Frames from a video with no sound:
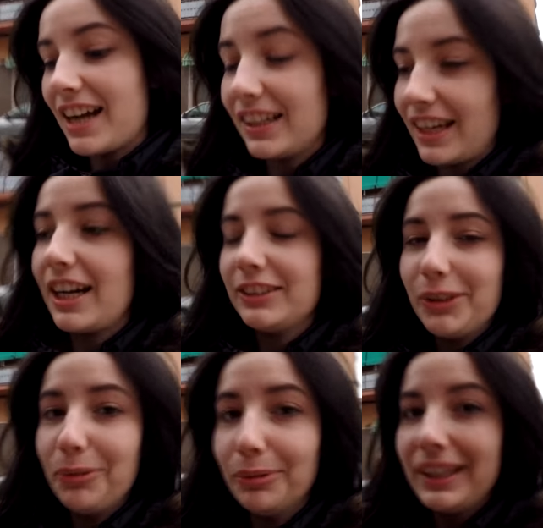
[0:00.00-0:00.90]
and I
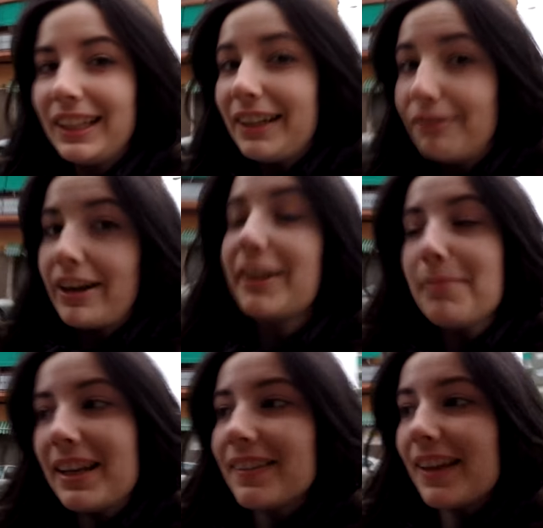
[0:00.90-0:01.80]
do really
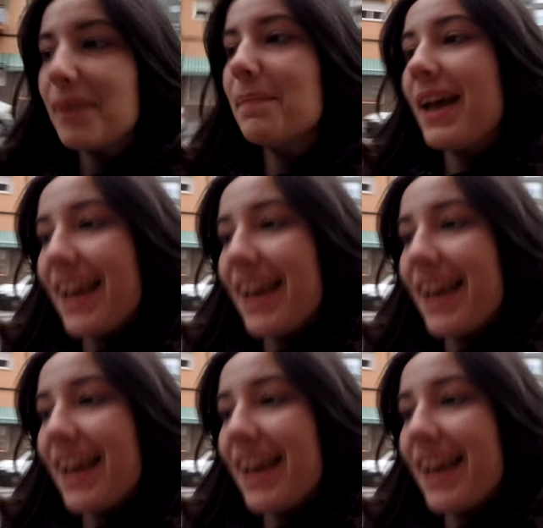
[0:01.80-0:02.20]
recommend them.